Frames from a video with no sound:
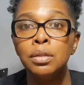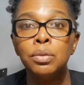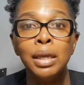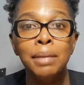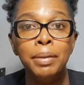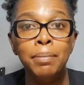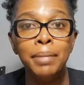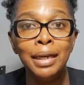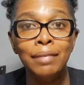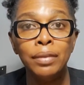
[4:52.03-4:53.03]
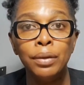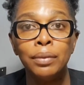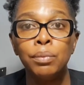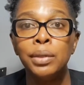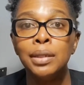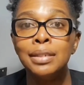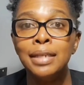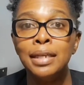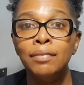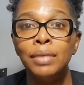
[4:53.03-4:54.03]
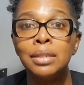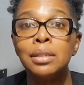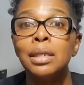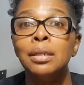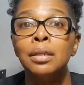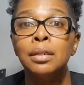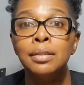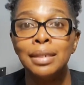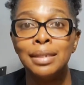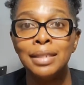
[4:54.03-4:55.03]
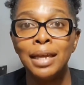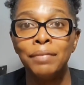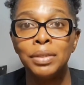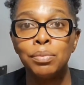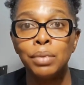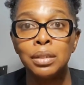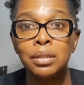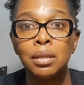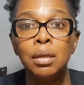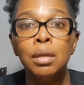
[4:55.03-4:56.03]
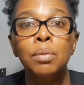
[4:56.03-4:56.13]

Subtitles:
So keep in mind, though, that real estate investing does have its risks.